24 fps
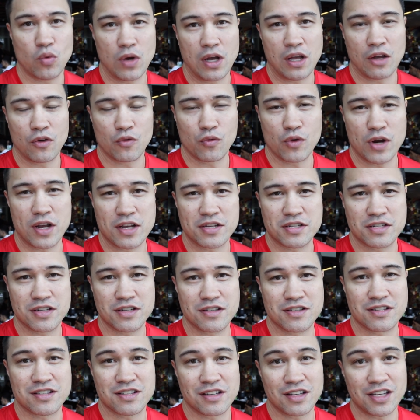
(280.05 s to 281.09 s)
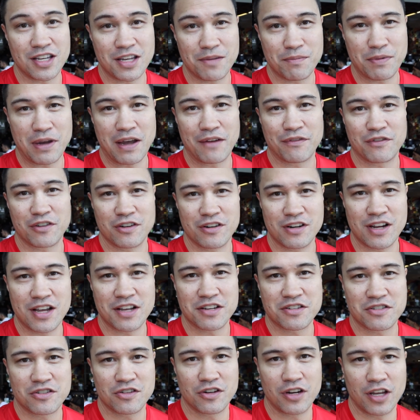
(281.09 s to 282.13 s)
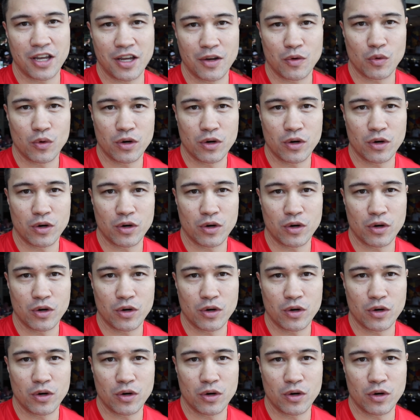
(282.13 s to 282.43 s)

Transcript: well-rested sleep after yesterday.